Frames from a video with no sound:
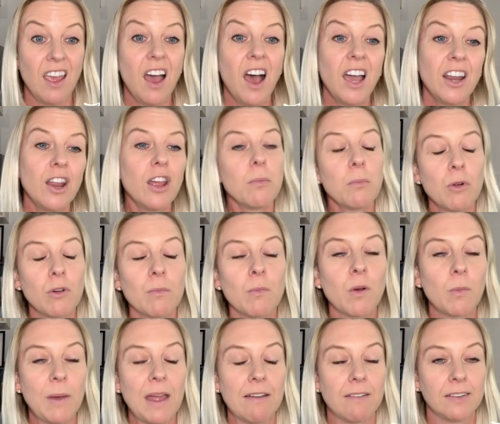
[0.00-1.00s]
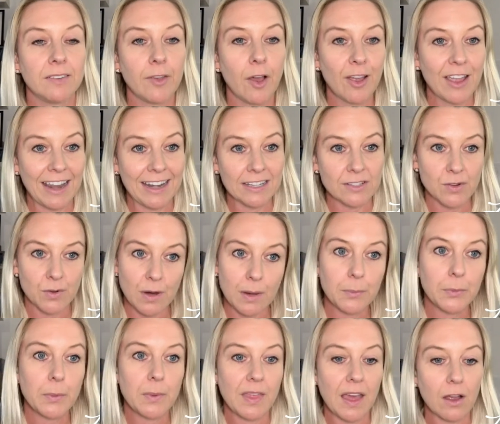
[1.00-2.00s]
I know more and more parents are getting to
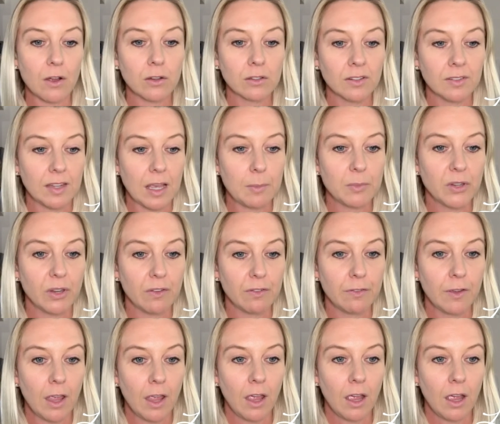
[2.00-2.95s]
grips with that concept of,